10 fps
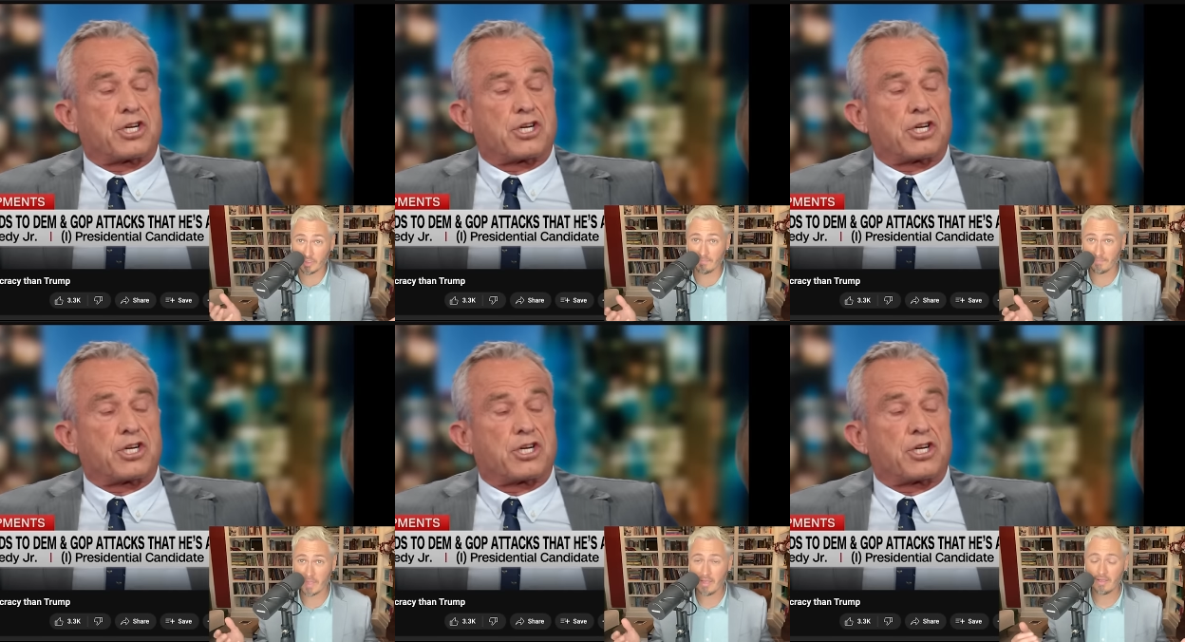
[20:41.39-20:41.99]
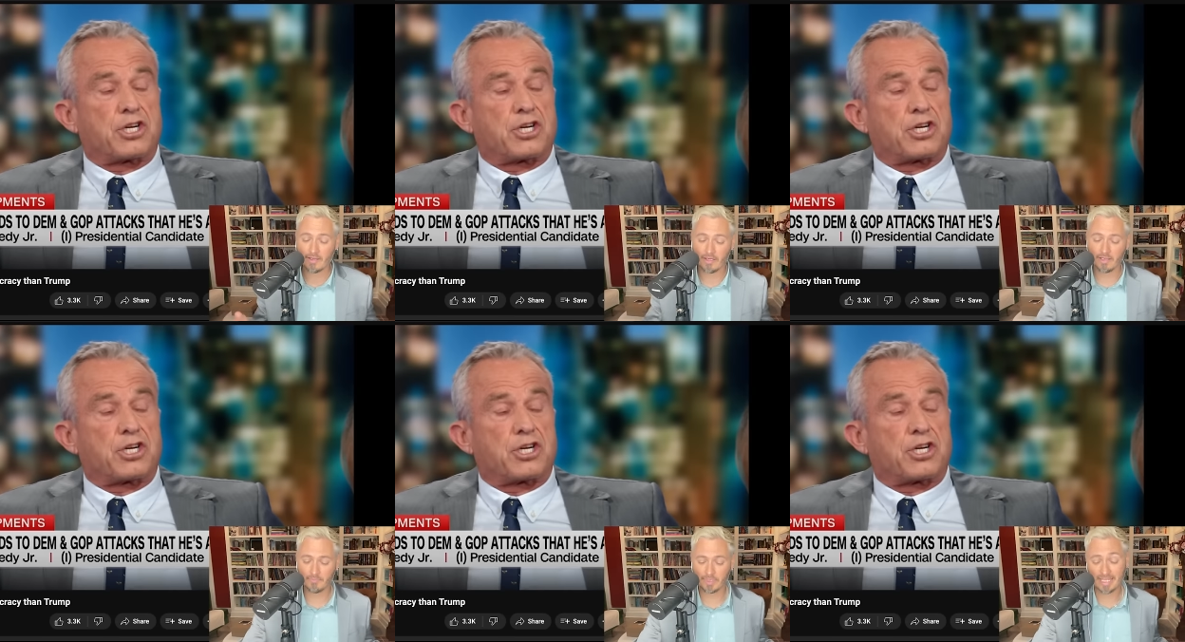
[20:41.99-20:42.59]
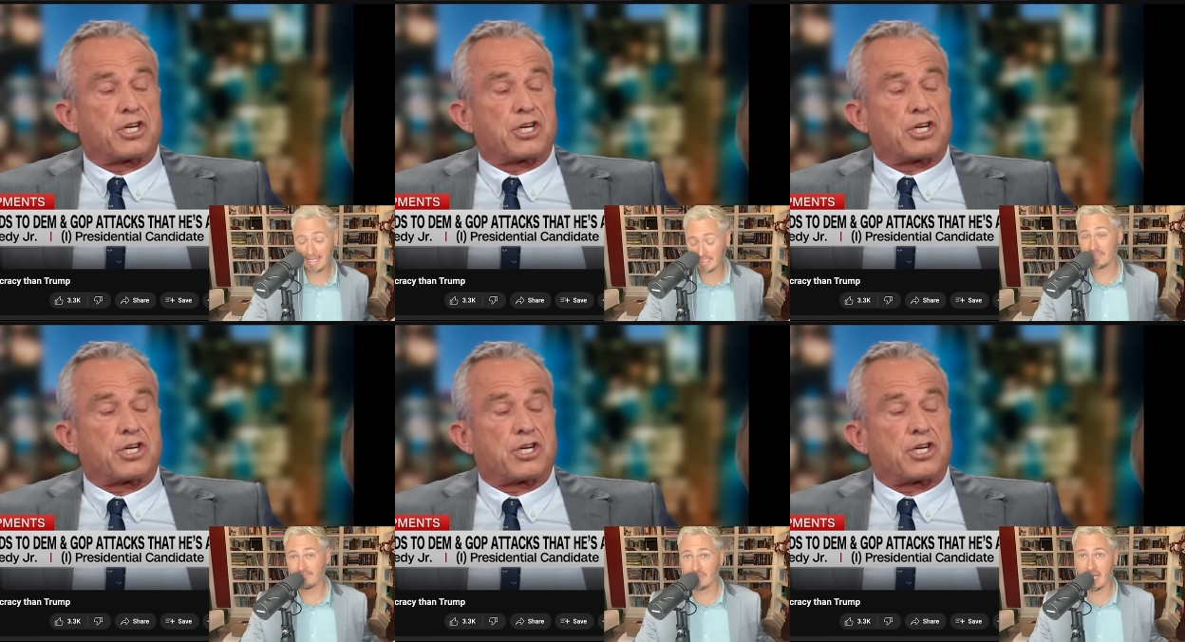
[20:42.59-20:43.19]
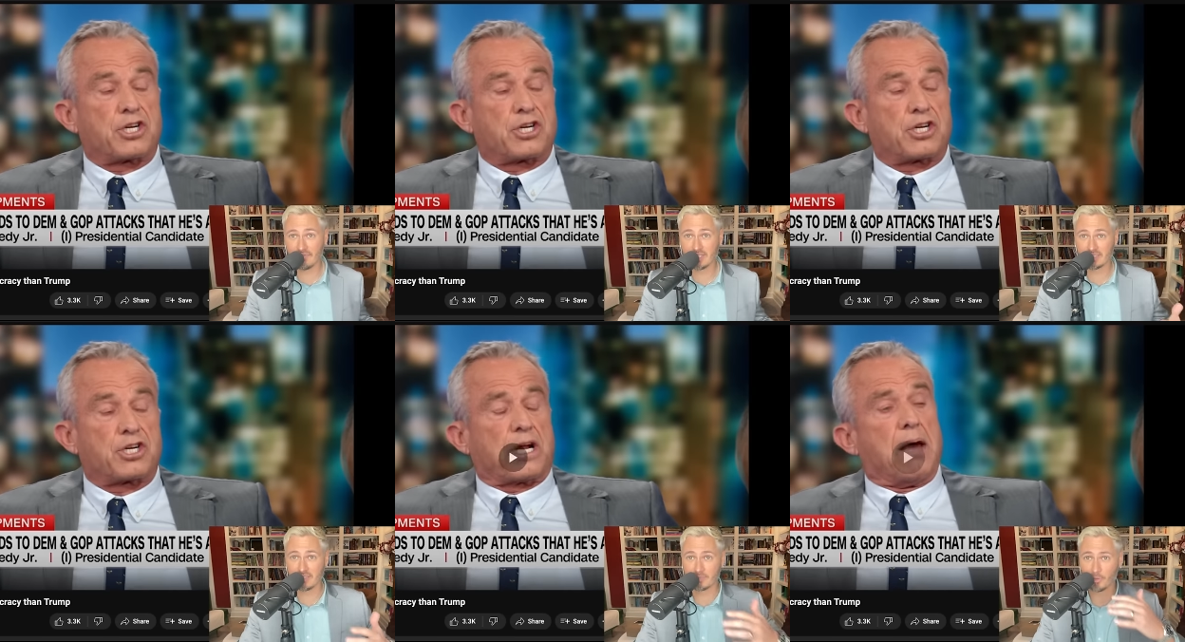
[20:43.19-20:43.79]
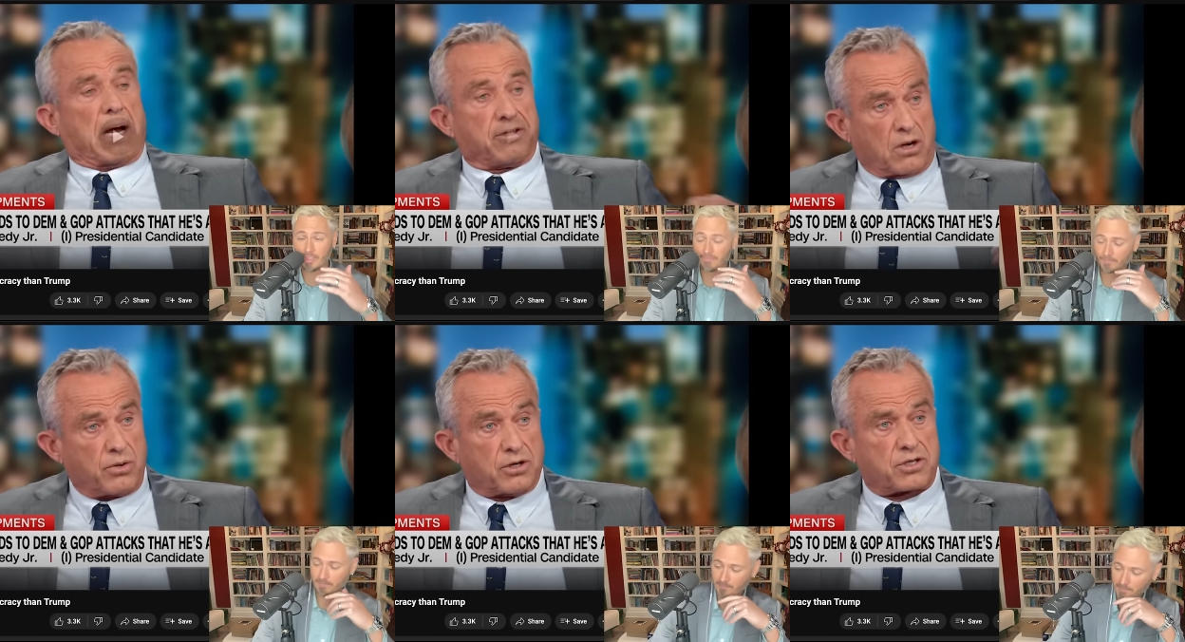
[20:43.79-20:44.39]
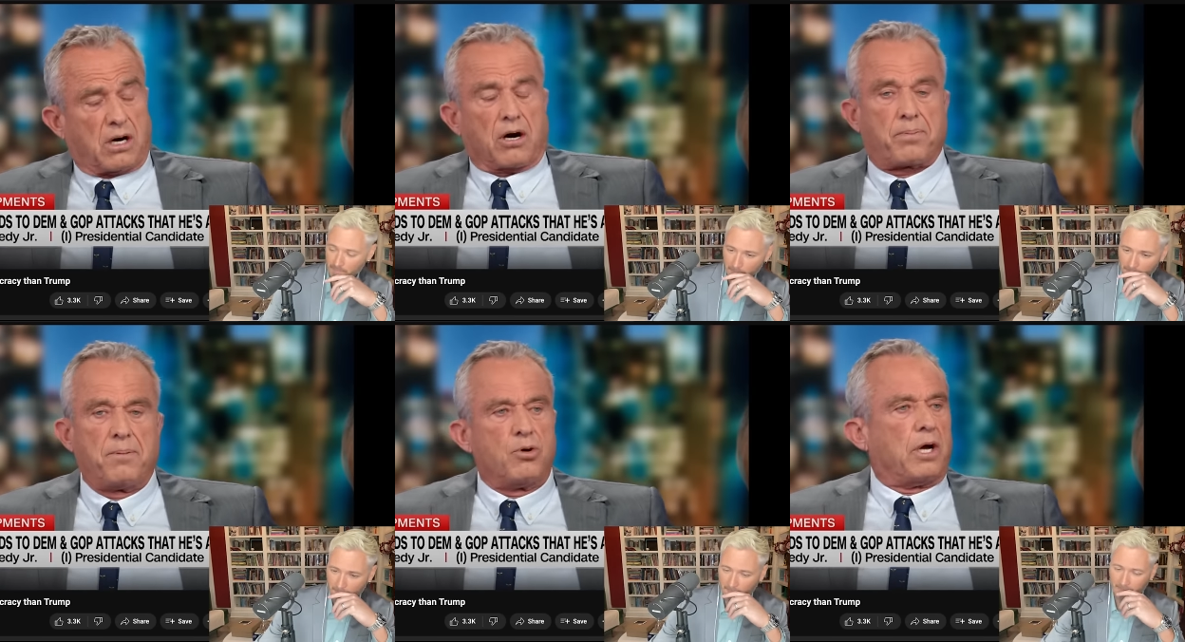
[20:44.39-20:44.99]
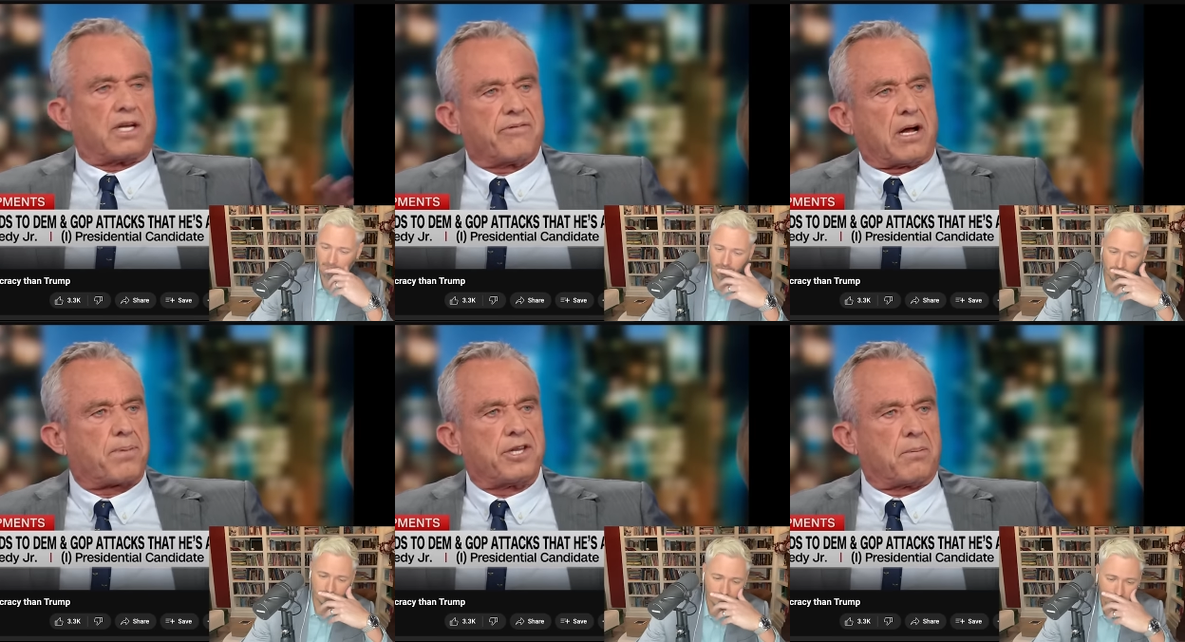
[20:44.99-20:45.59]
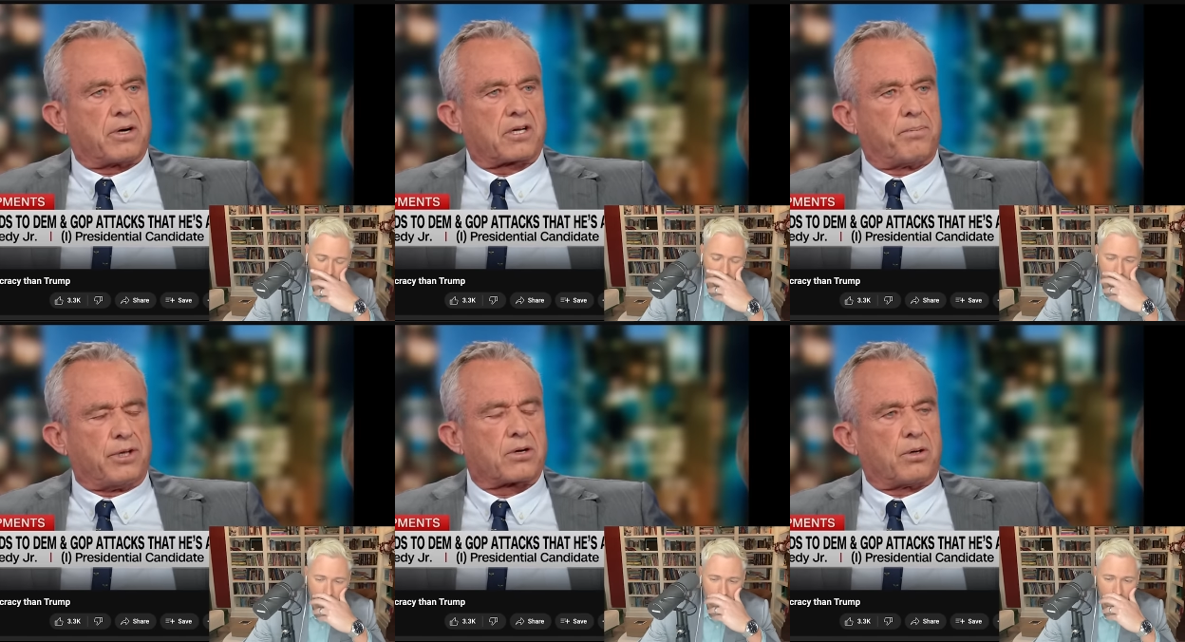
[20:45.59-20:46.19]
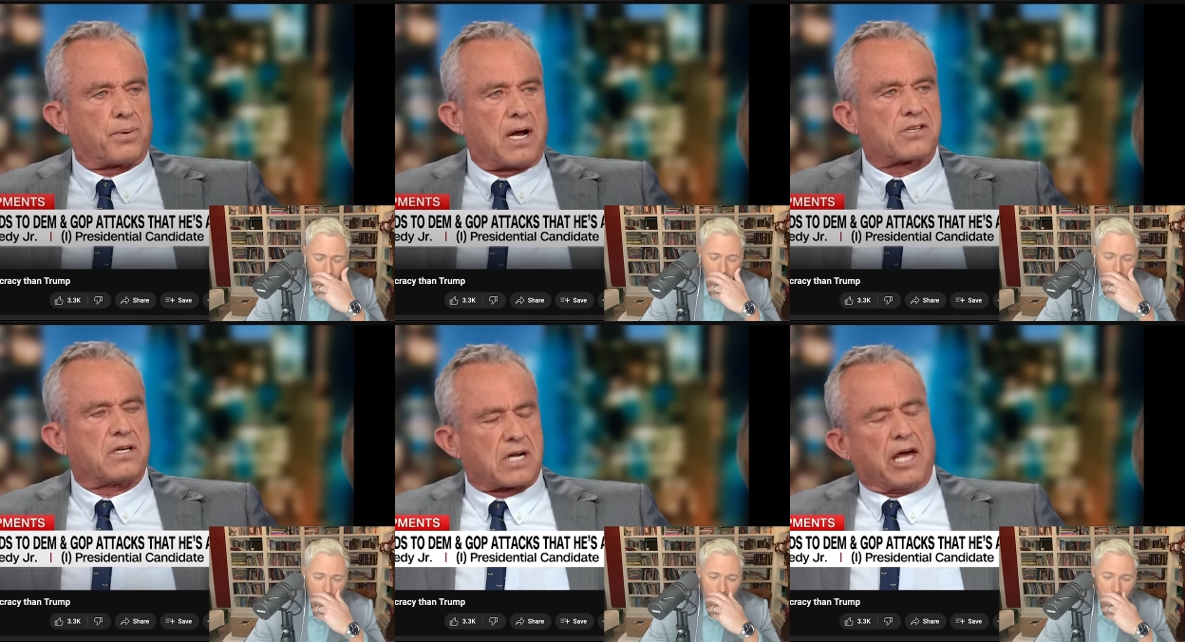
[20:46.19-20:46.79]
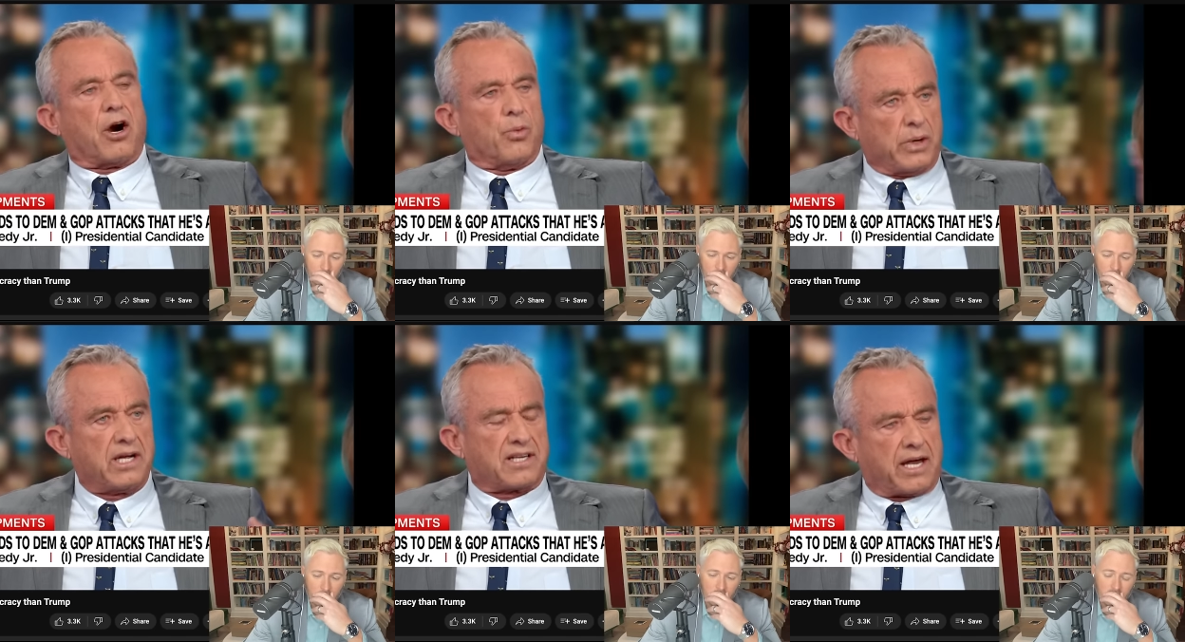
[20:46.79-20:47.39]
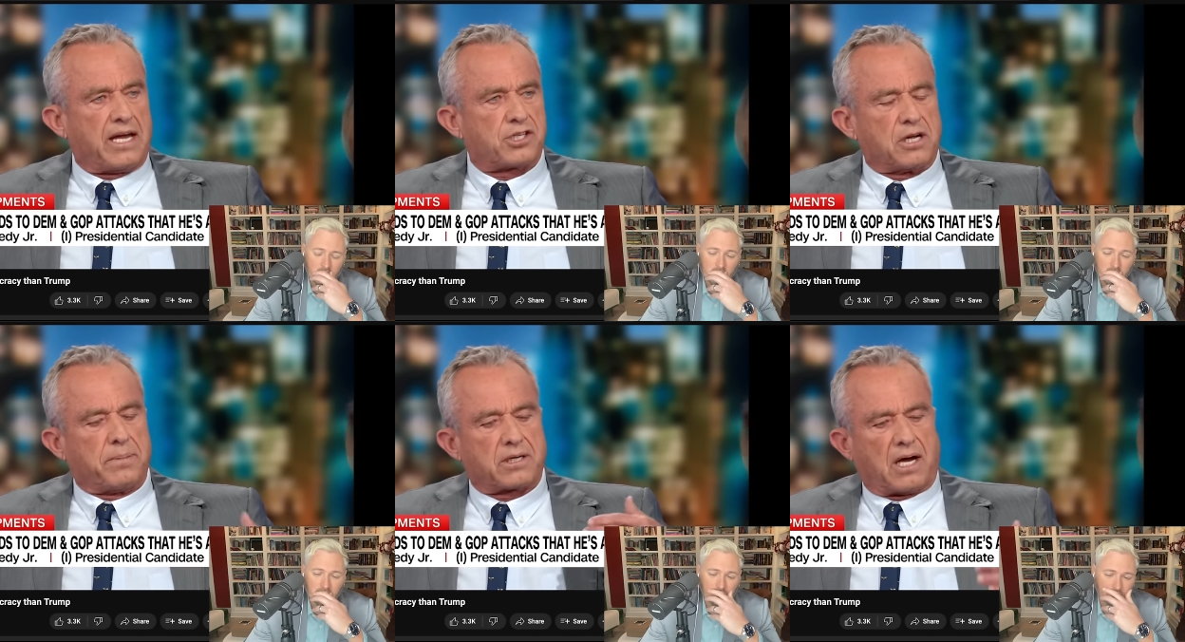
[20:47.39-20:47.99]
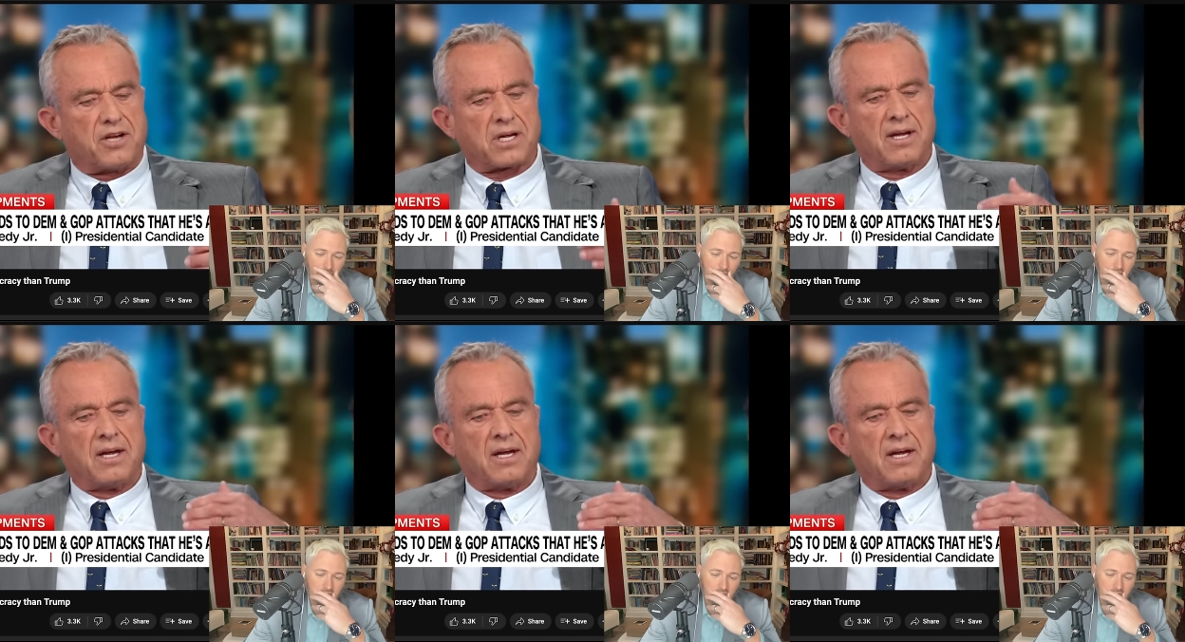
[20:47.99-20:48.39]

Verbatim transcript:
Speaker 1: from. Um, but that's the evidence to this point. Donors are people who
Speaker 2: had given up on the American political process and are re-engaging because